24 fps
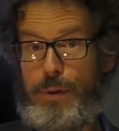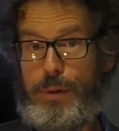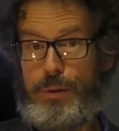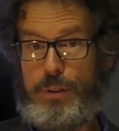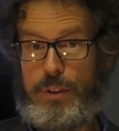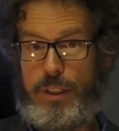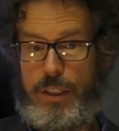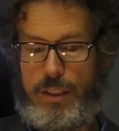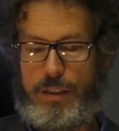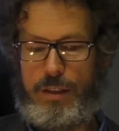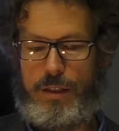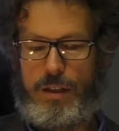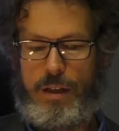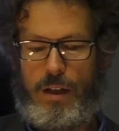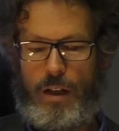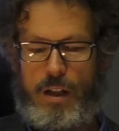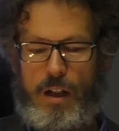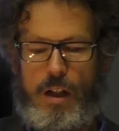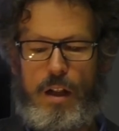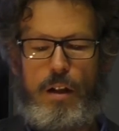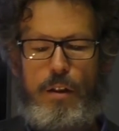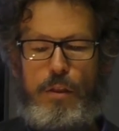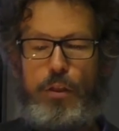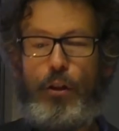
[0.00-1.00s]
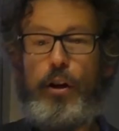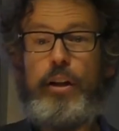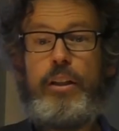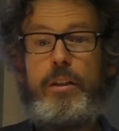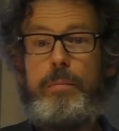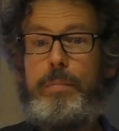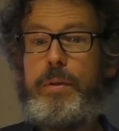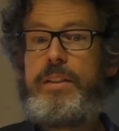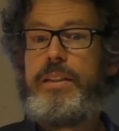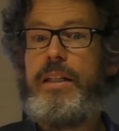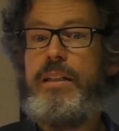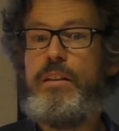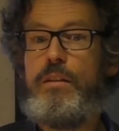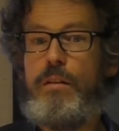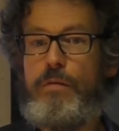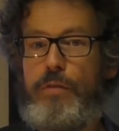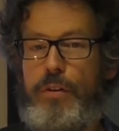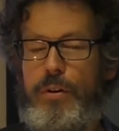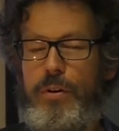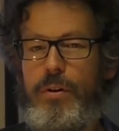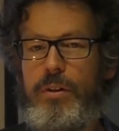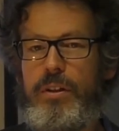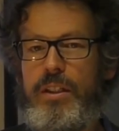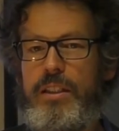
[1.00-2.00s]
music, 30% of
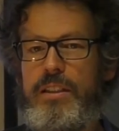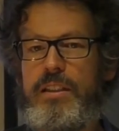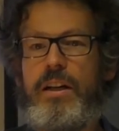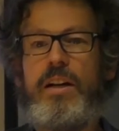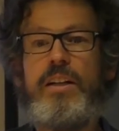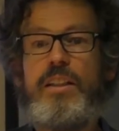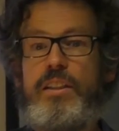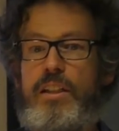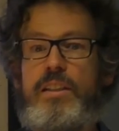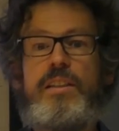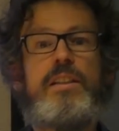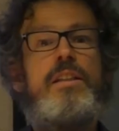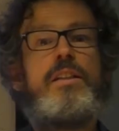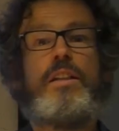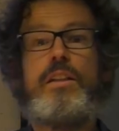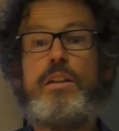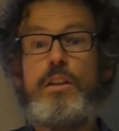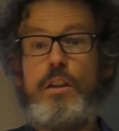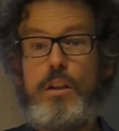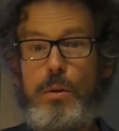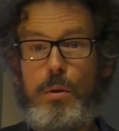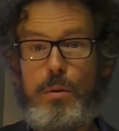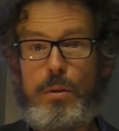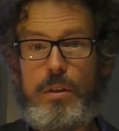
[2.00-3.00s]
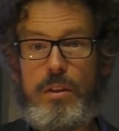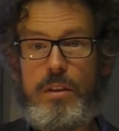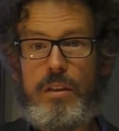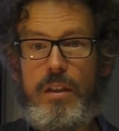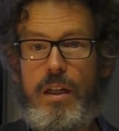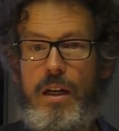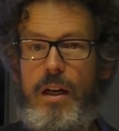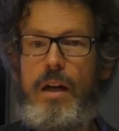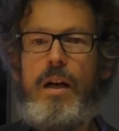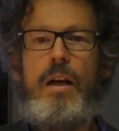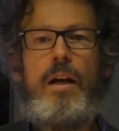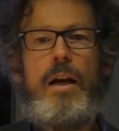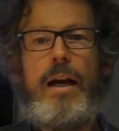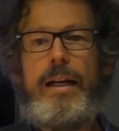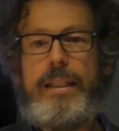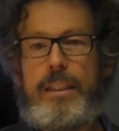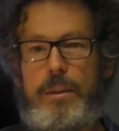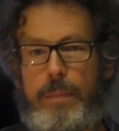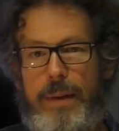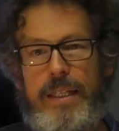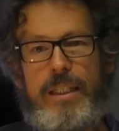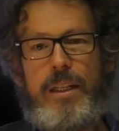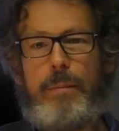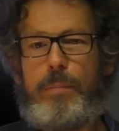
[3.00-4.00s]
the audience are interested in news, and
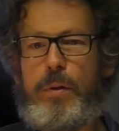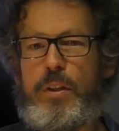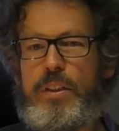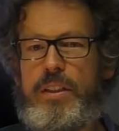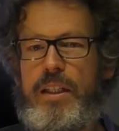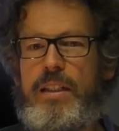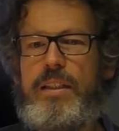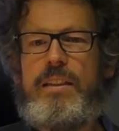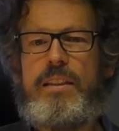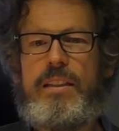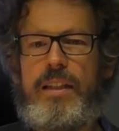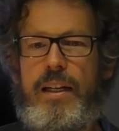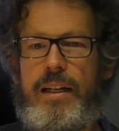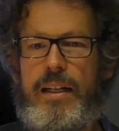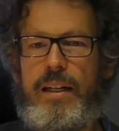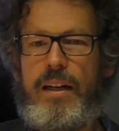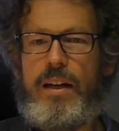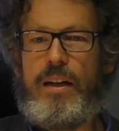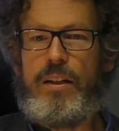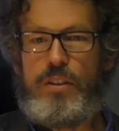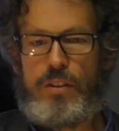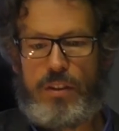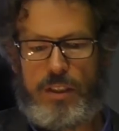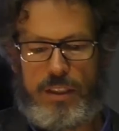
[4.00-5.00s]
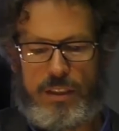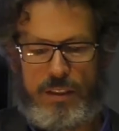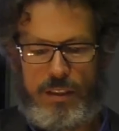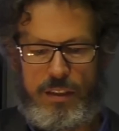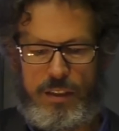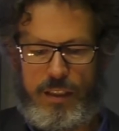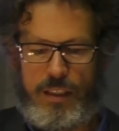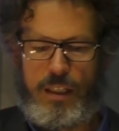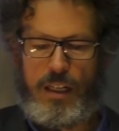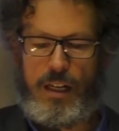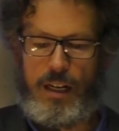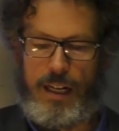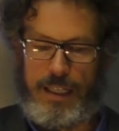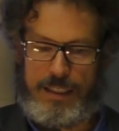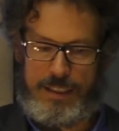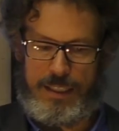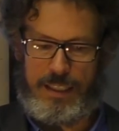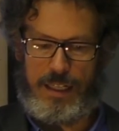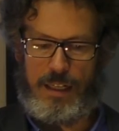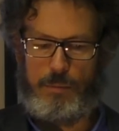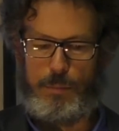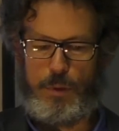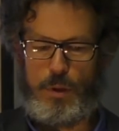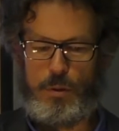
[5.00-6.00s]
20% say are interested in
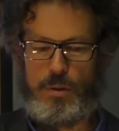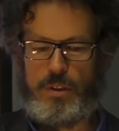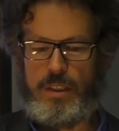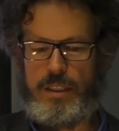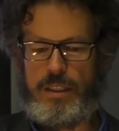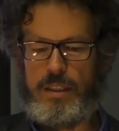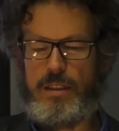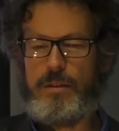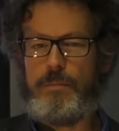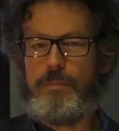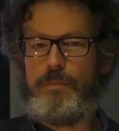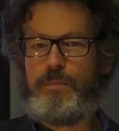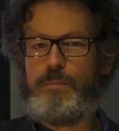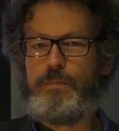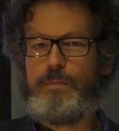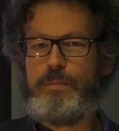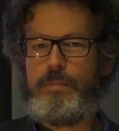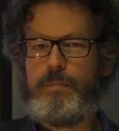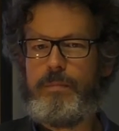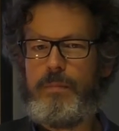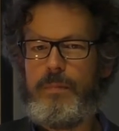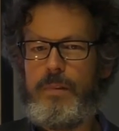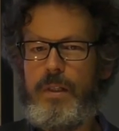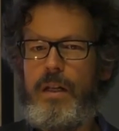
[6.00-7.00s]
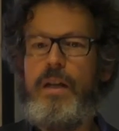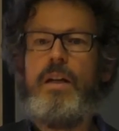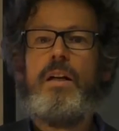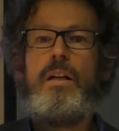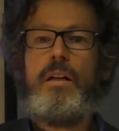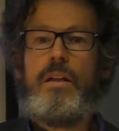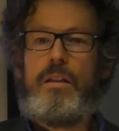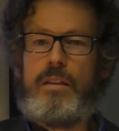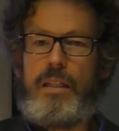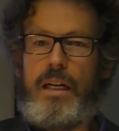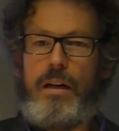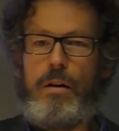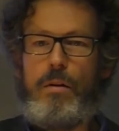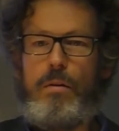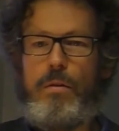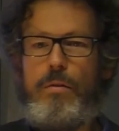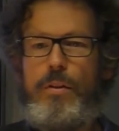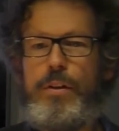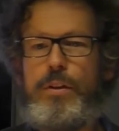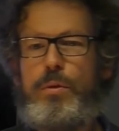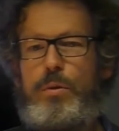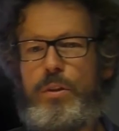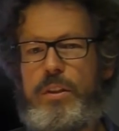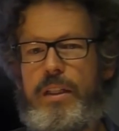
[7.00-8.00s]
classical music. Now
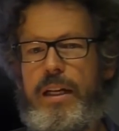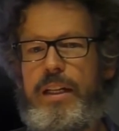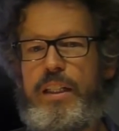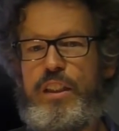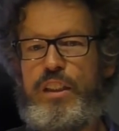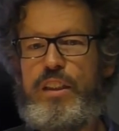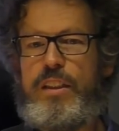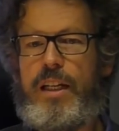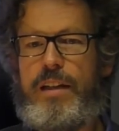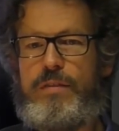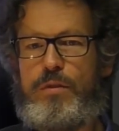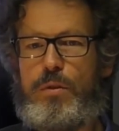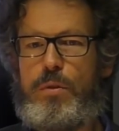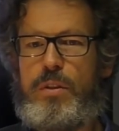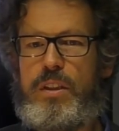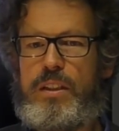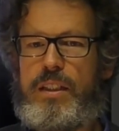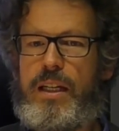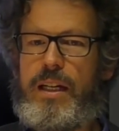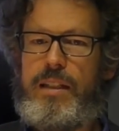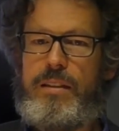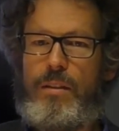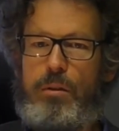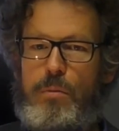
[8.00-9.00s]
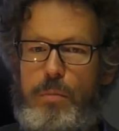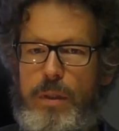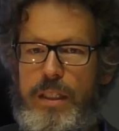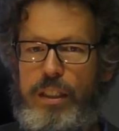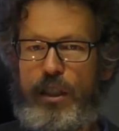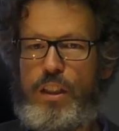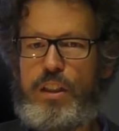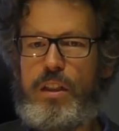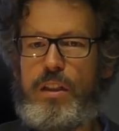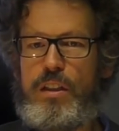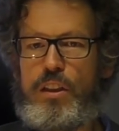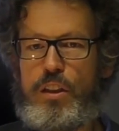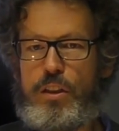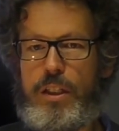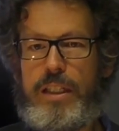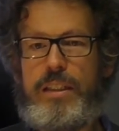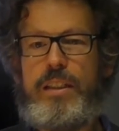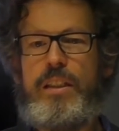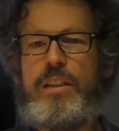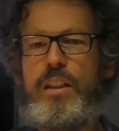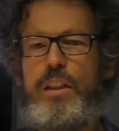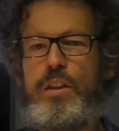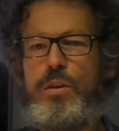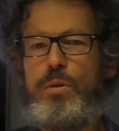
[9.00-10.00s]
the two stations have to decide which
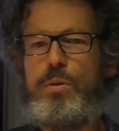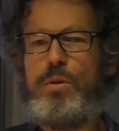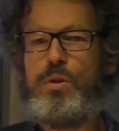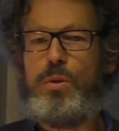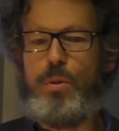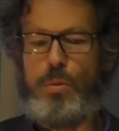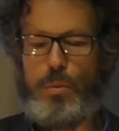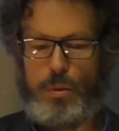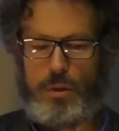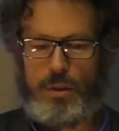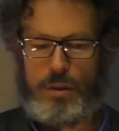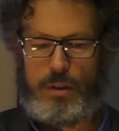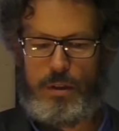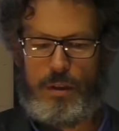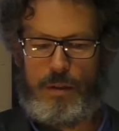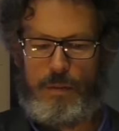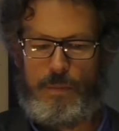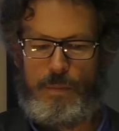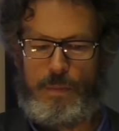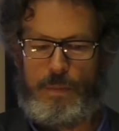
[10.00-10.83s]
strategy to choose.